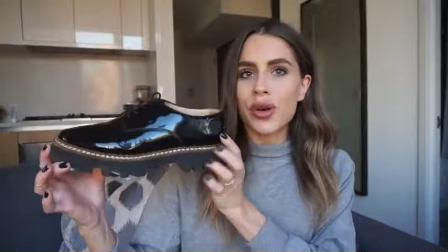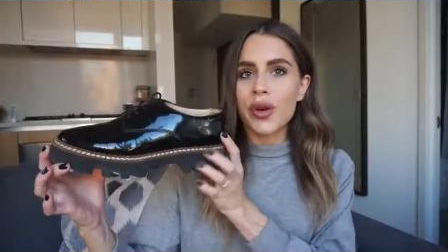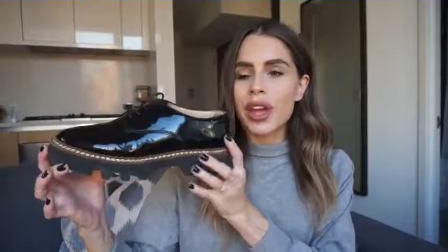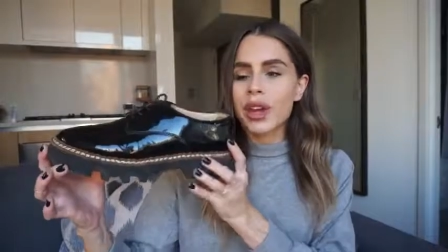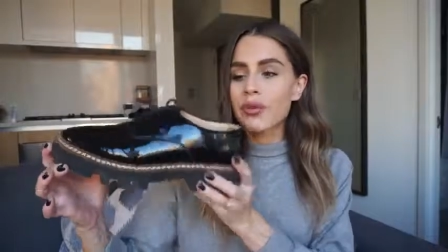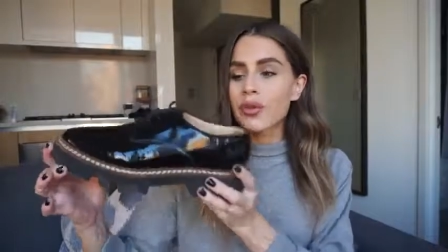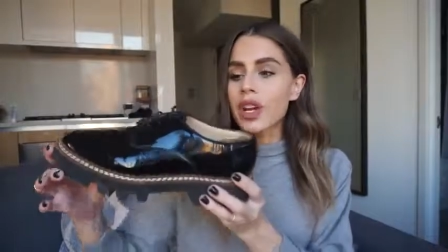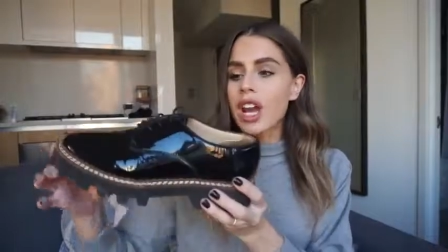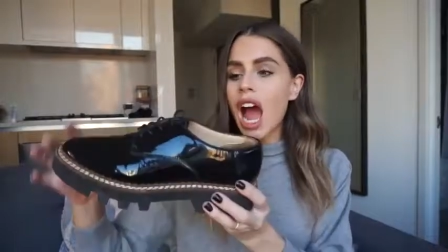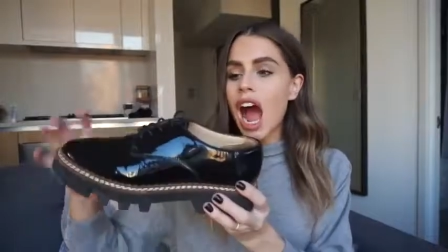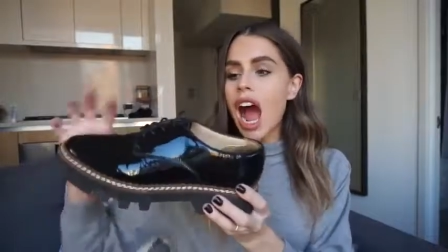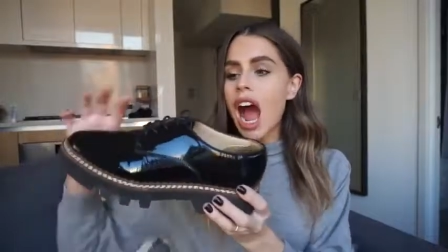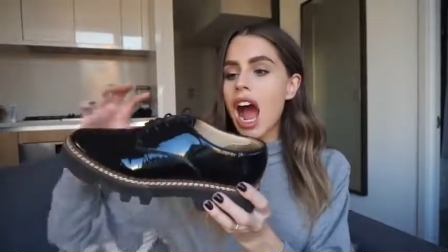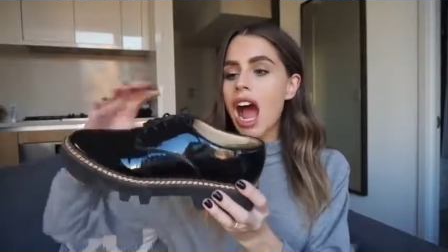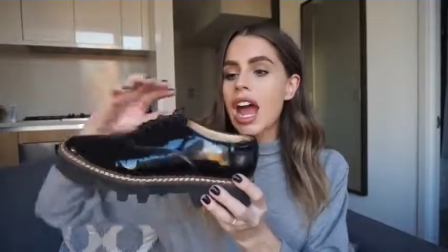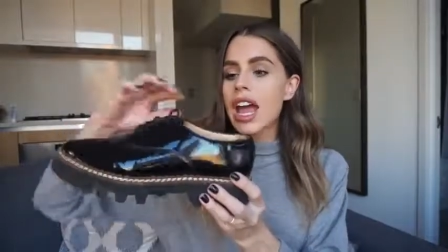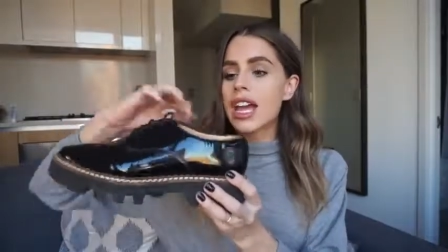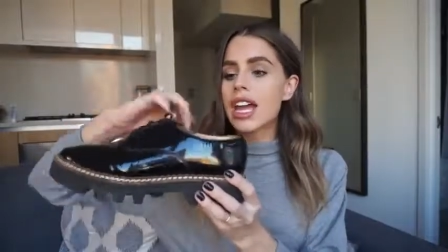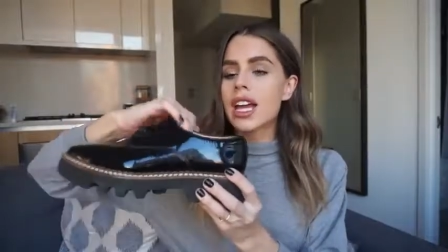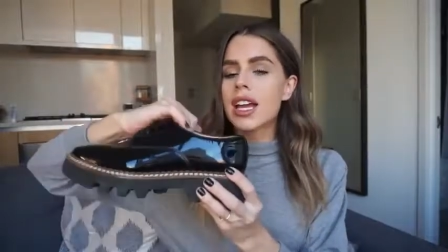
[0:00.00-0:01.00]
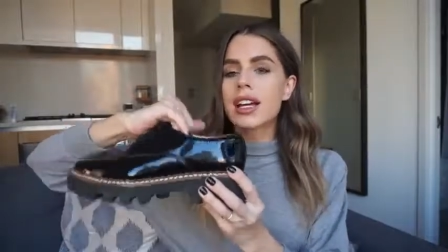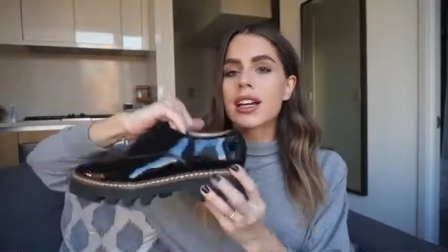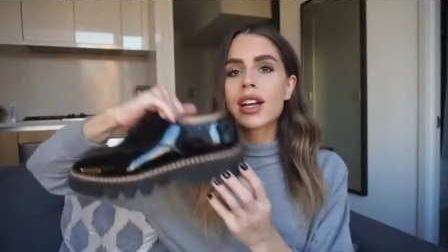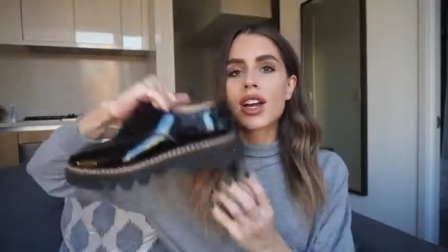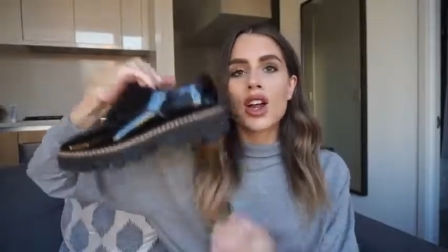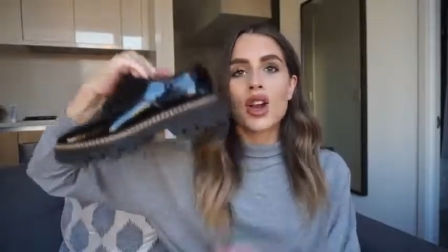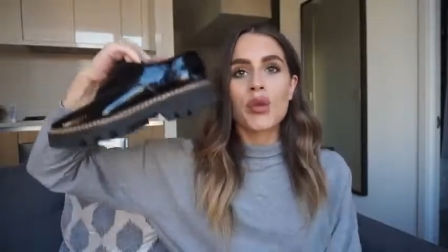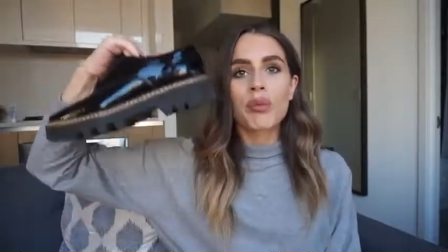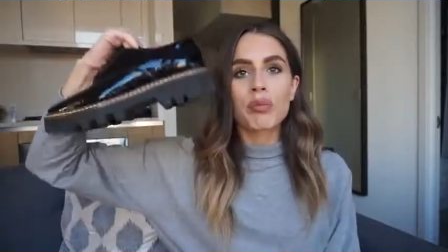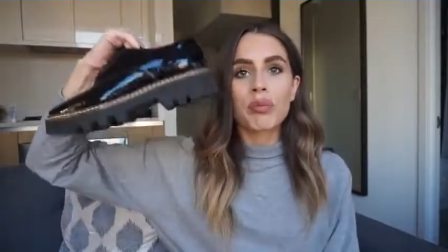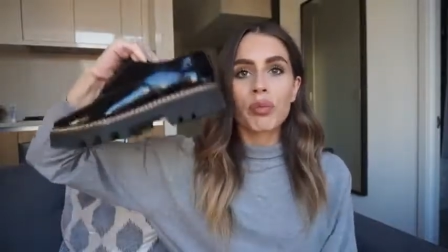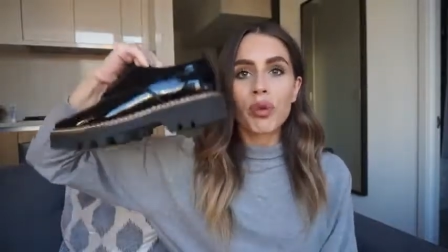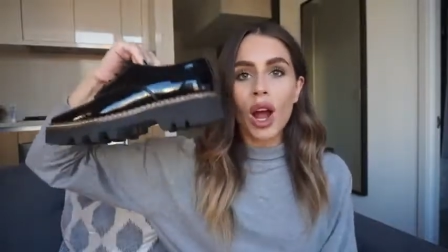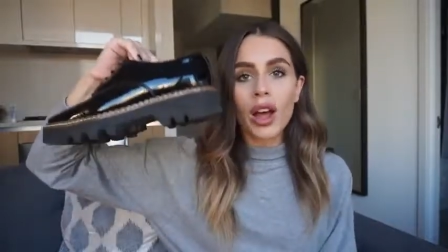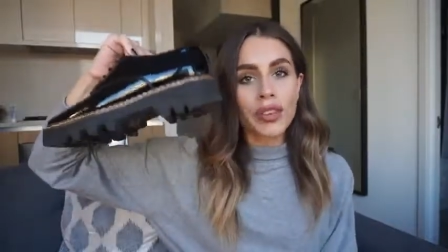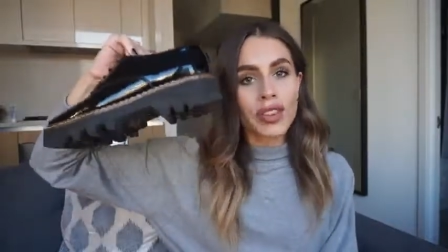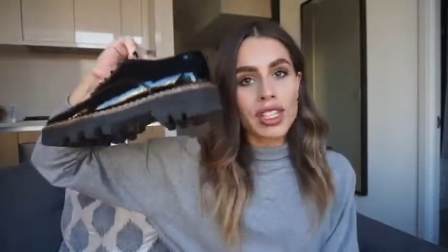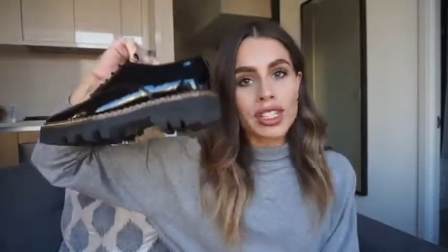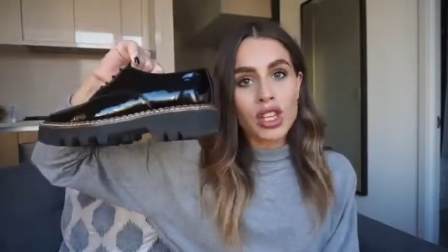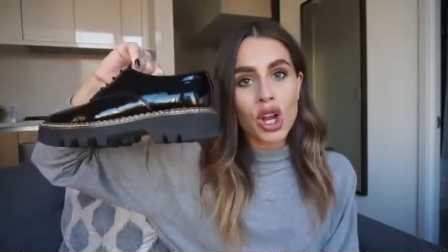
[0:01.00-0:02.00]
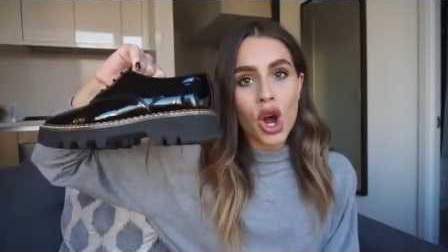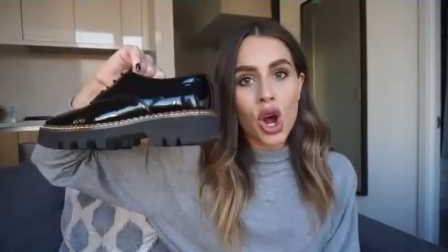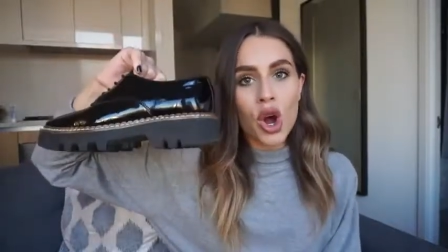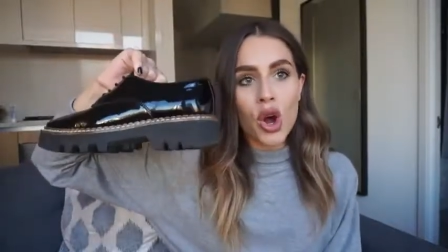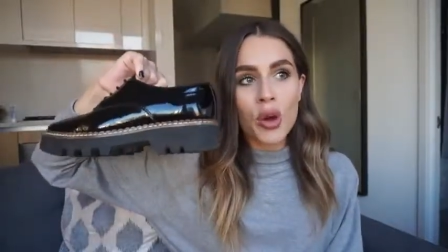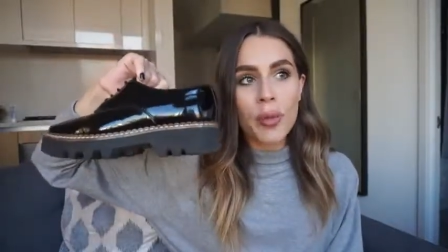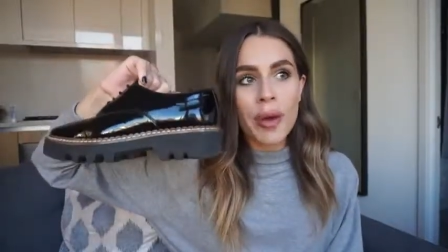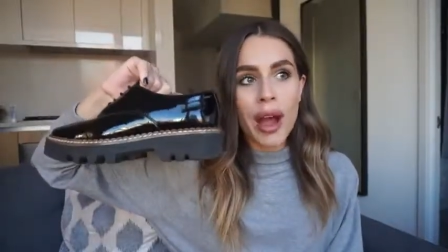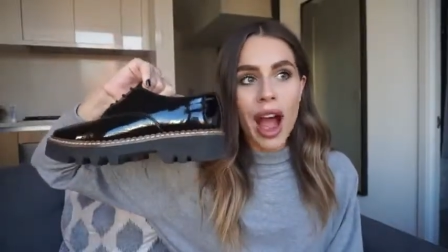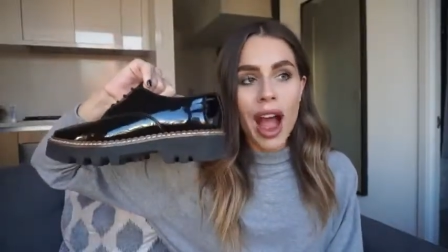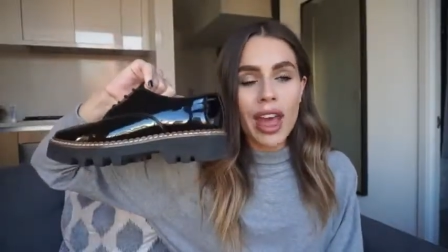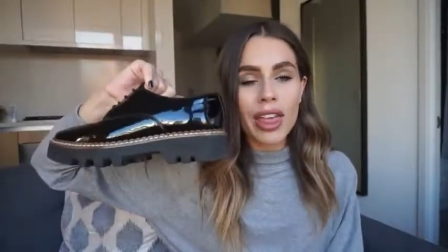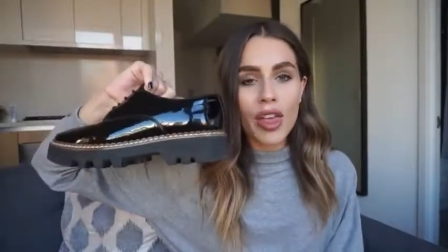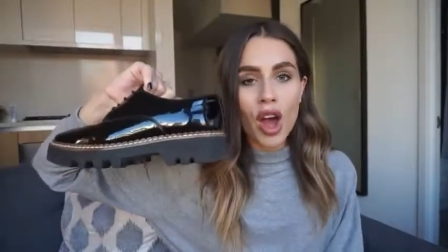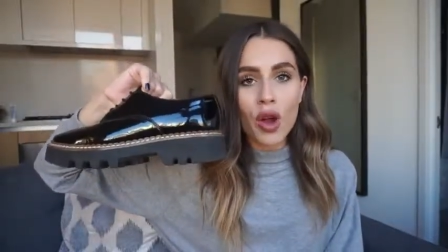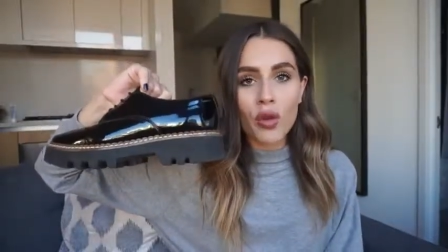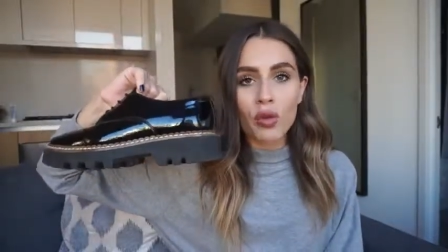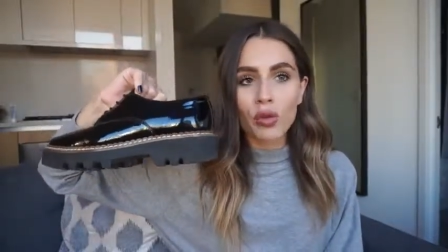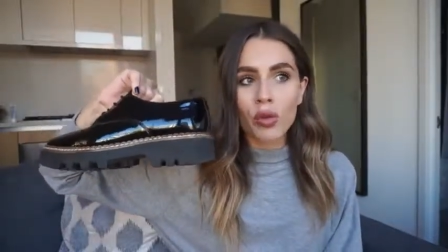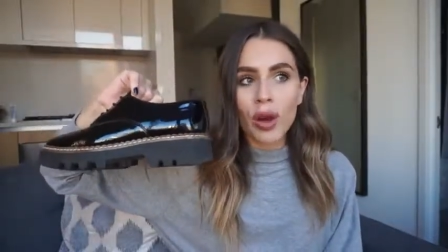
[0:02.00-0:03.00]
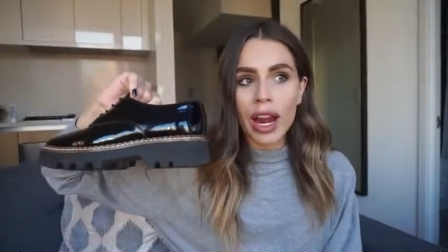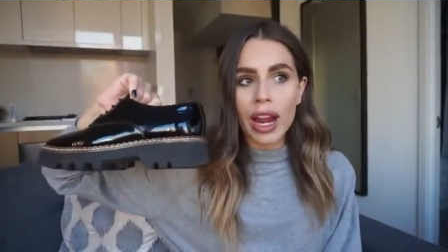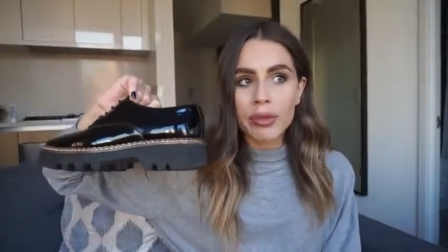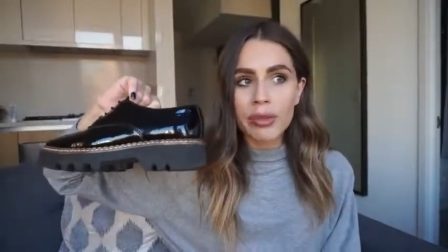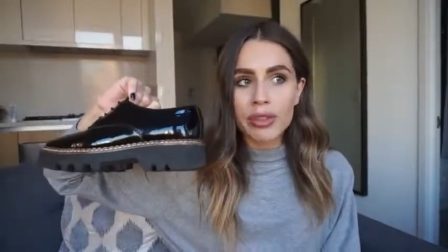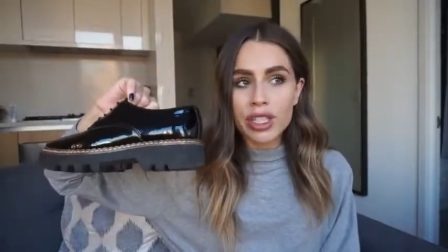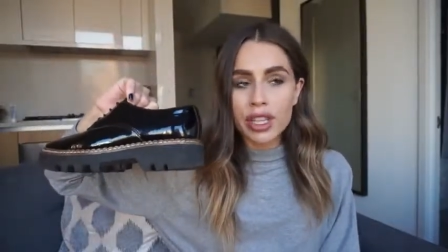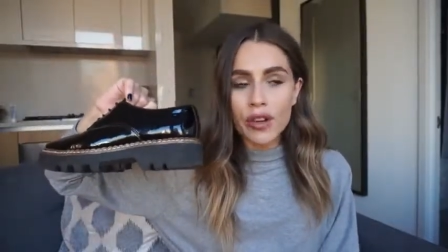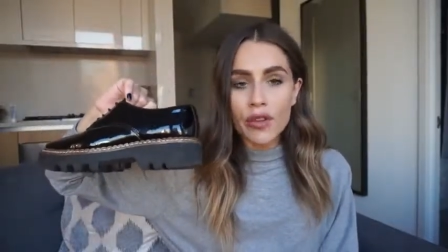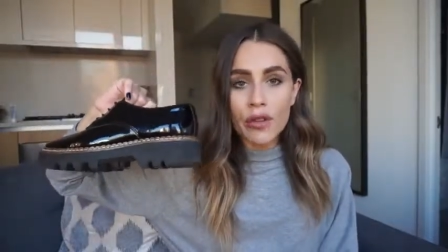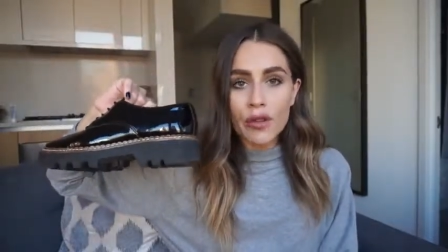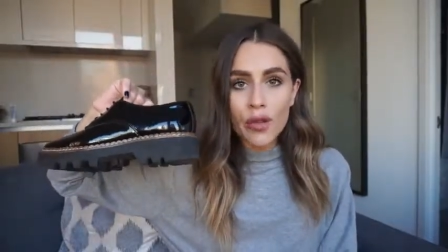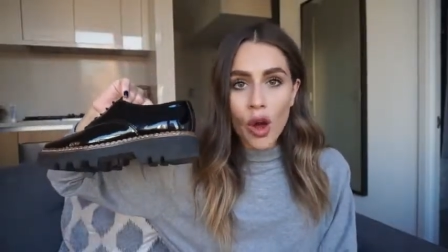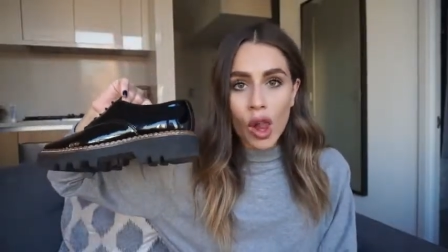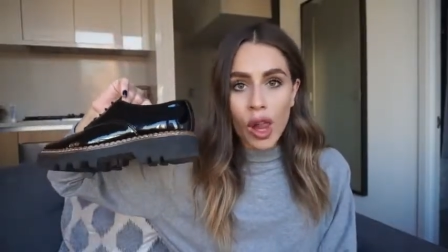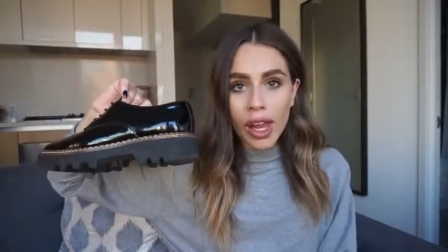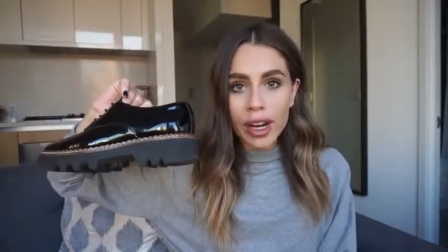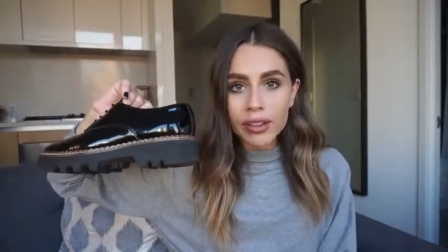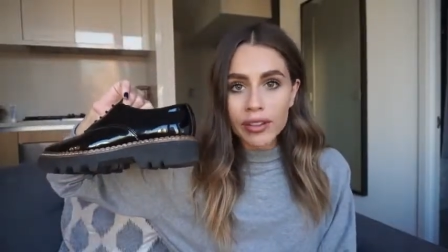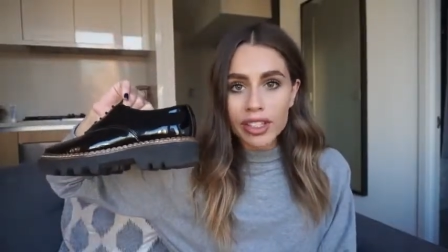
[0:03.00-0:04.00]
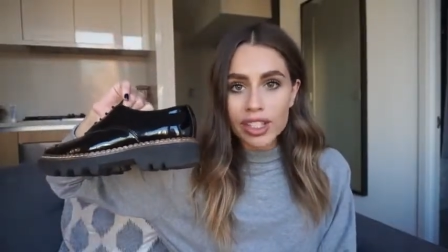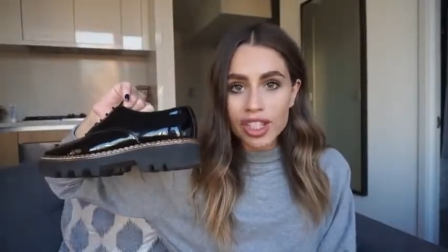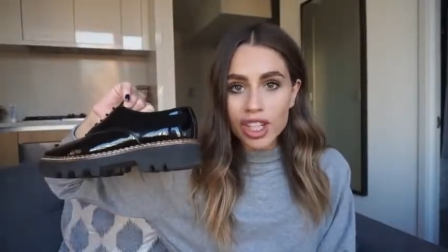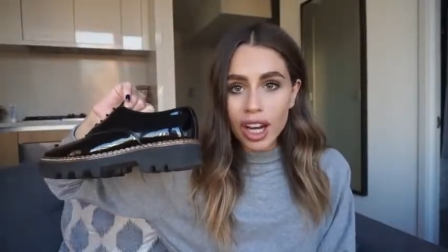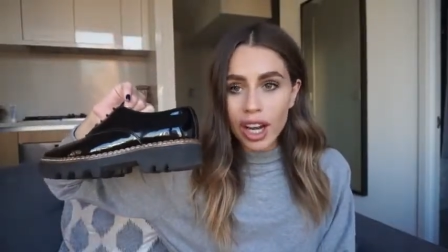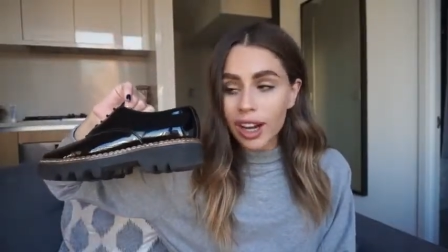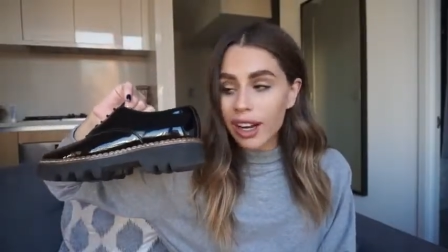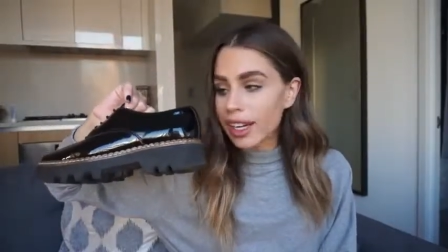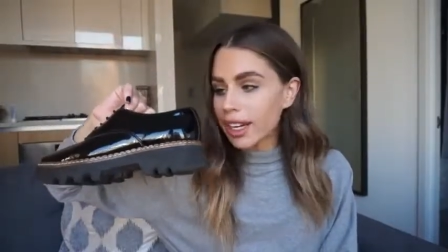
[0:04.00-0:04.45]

And when I brought these home, I thought Ryan was gonna fall out of his chair.